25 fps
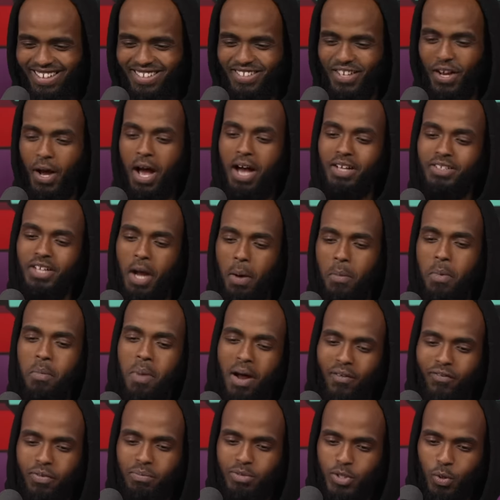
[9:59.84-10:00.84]
God. So I was coming
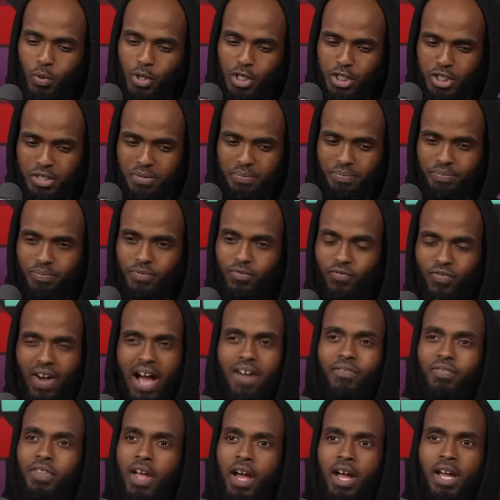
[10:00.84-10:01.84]
back from tuition,
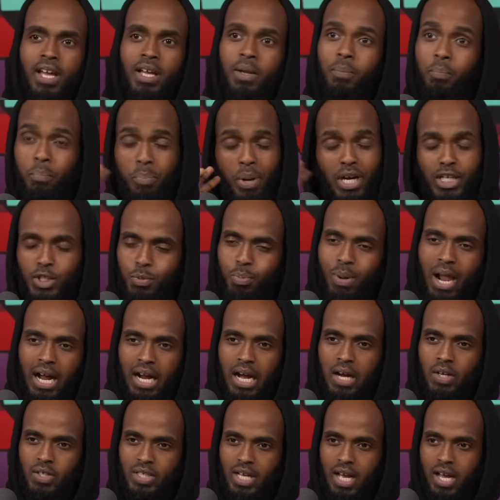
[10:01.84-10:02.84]
five thirty, pitch
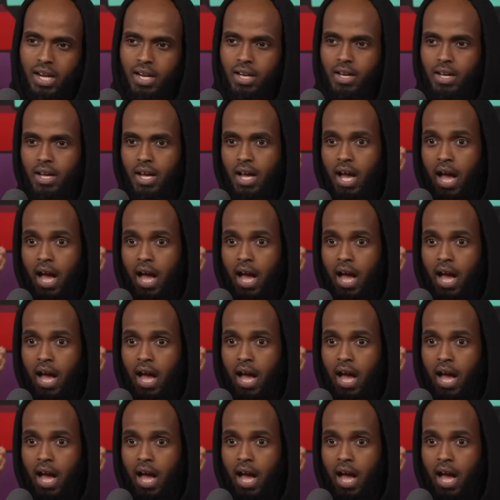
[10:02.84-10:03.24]
black outside.